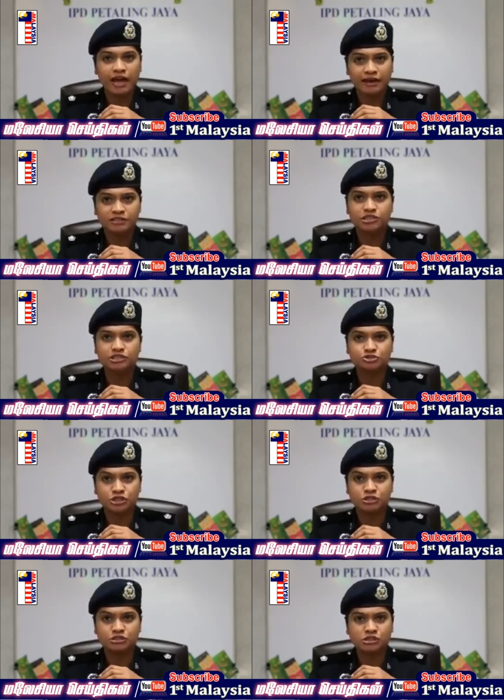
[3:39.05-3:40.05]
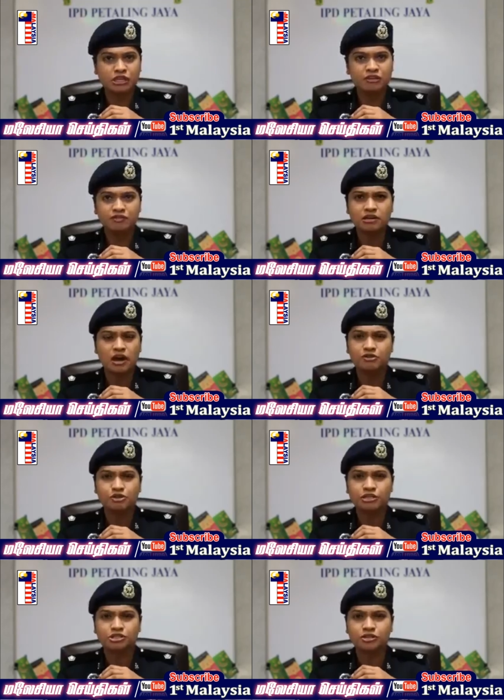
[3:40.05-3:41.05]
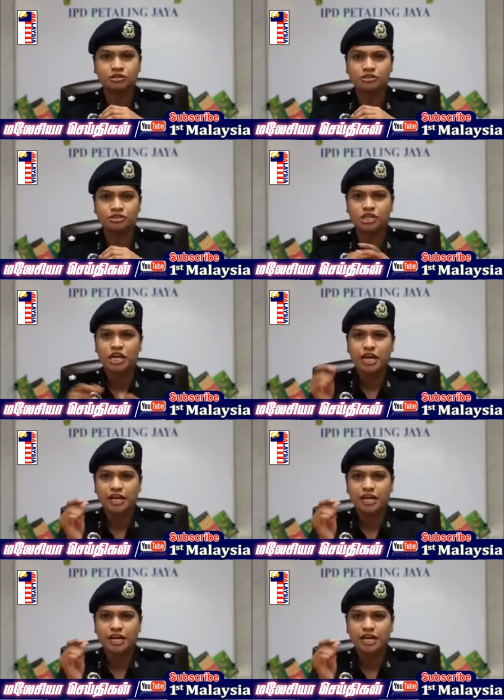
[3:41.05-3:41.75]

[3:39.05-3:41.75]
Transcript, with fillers: guaranteed returns, even unrealistic returns,